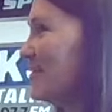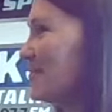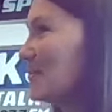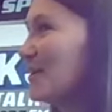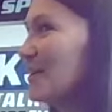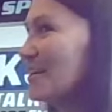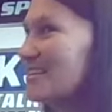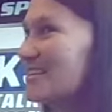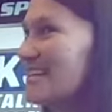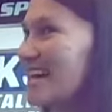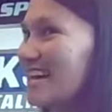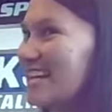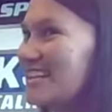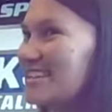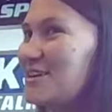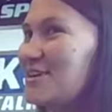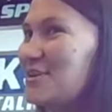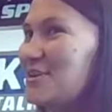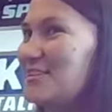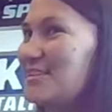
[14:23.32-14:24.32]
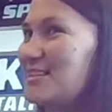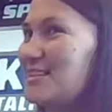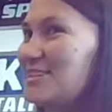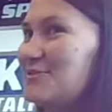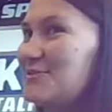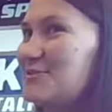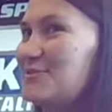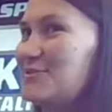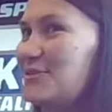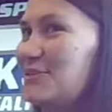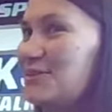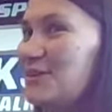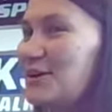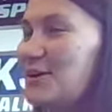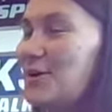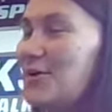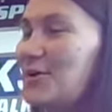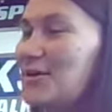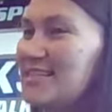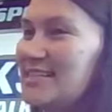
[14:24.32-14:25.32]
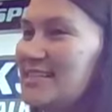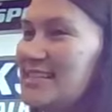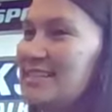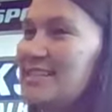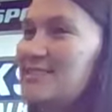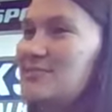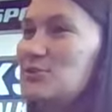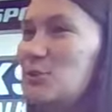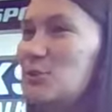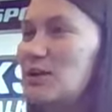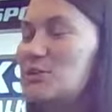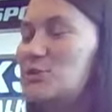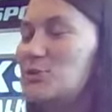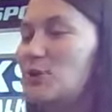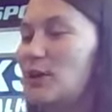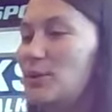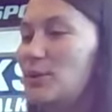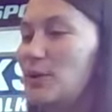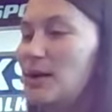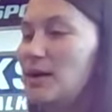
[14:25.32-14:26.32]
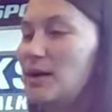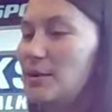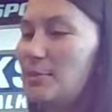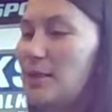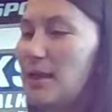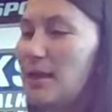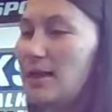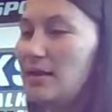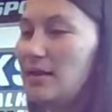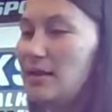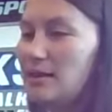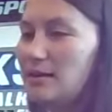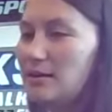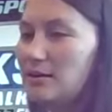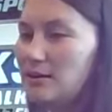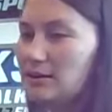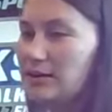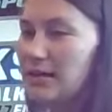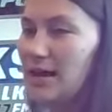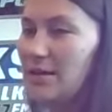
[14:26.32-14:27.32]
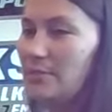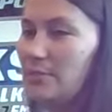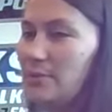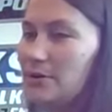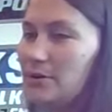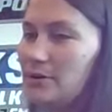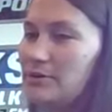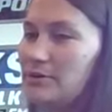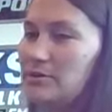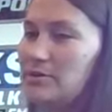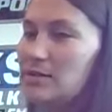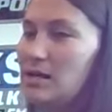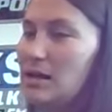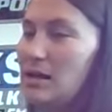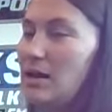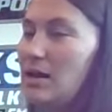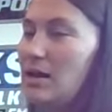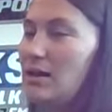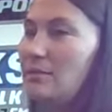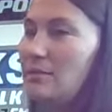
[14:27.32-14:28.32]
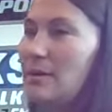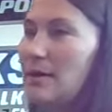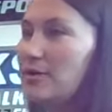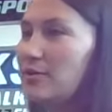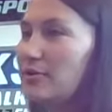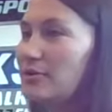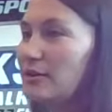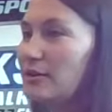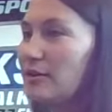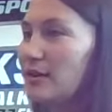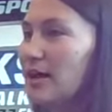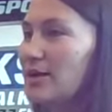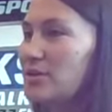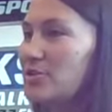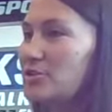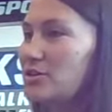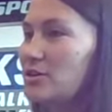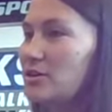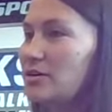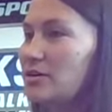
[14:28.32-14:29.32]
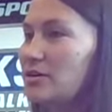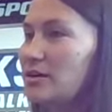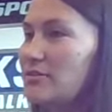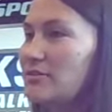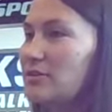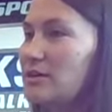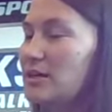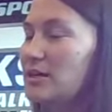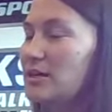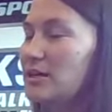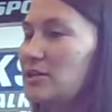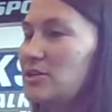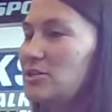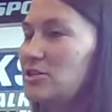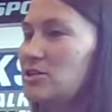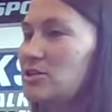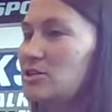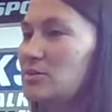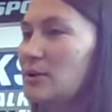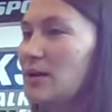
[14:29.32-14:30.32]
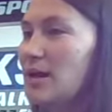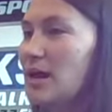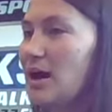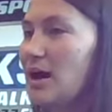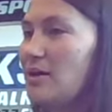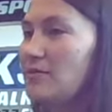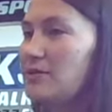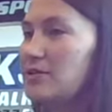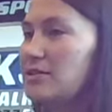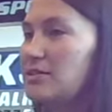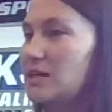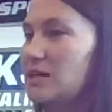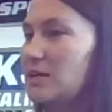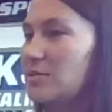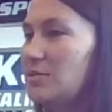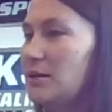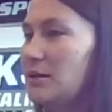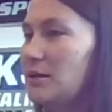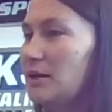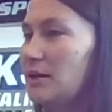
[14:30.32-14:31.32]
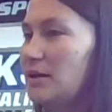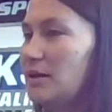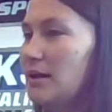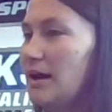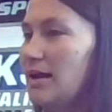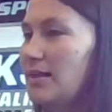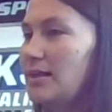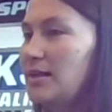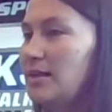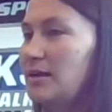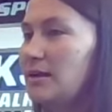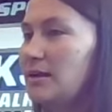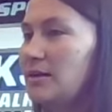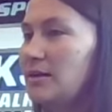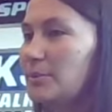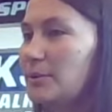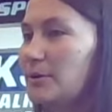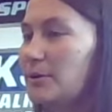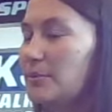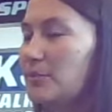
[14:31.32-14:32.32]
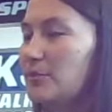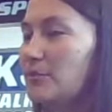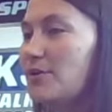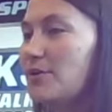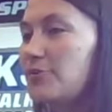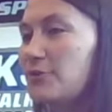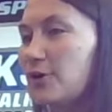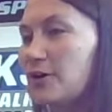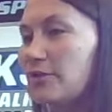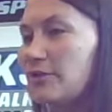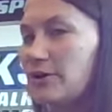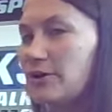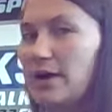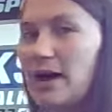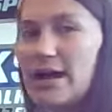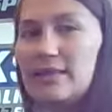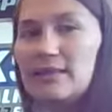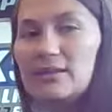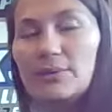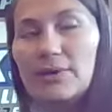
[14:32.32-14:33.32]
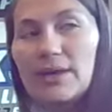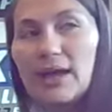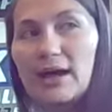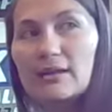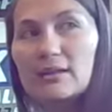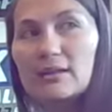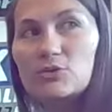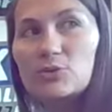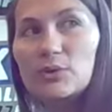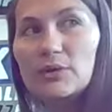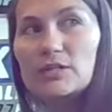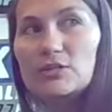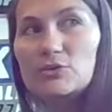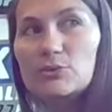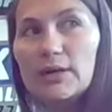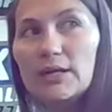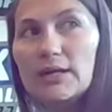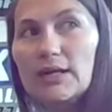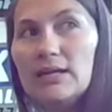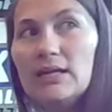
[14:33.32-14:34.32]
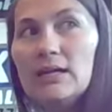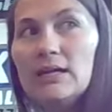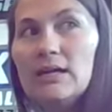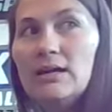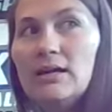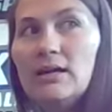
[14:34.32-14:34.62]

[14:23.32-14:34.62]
We're excited to go into the growing season of 2021. May it yield and produce better than last year, given the conditions that we have. It's going to be, I think, a little bit rougher of a ride than we had in 2020,